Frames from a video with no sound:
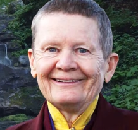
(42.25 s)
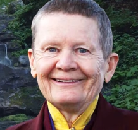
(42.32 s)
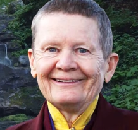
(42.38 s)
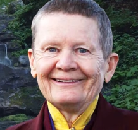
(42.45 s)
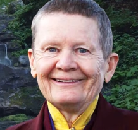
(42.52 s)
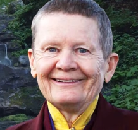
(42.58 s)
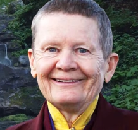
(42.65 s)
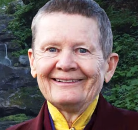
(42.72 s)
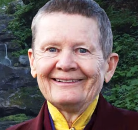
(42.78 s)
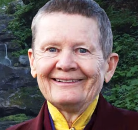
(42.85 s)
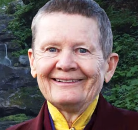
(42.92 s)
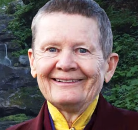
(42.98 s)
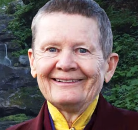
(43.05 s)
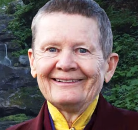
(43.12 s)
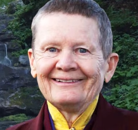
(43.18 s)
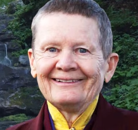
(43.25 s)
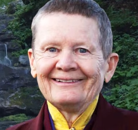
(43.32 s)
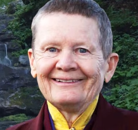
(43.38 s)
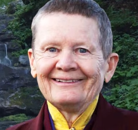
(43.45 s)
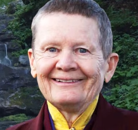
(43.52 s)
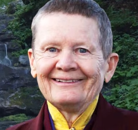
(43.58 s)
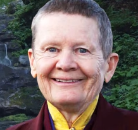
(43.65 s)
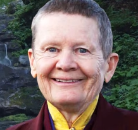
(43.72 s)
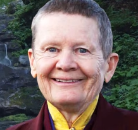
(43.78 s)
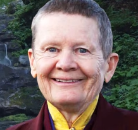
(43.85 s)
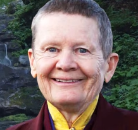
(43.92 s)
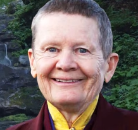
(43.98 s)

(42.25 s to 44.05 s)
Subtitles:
(silence)